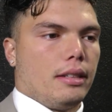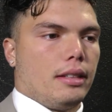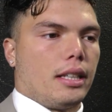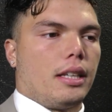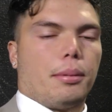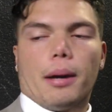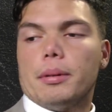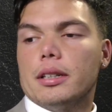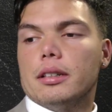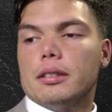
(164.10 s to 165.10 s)
They keep
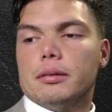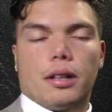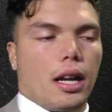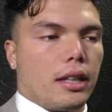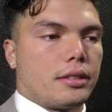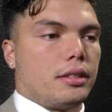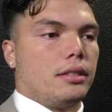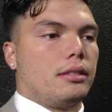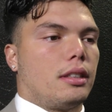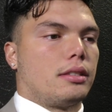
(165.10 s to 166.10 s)
happening, though. We're not
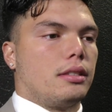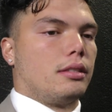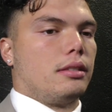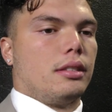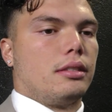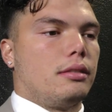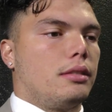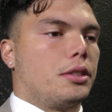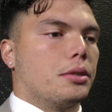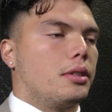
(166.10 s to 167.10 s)
executing. That's the
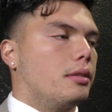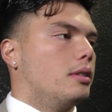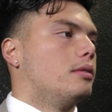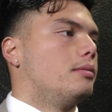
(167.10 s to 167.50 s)
truth of it.